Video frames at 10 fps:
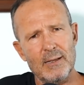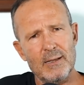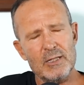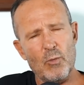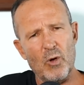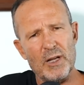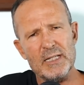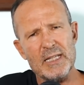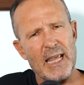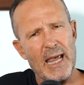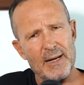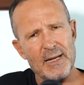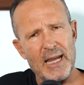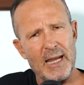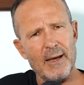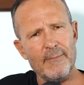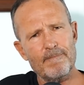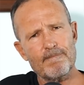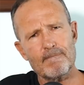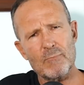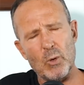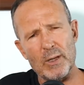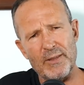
So what is the end here? Well,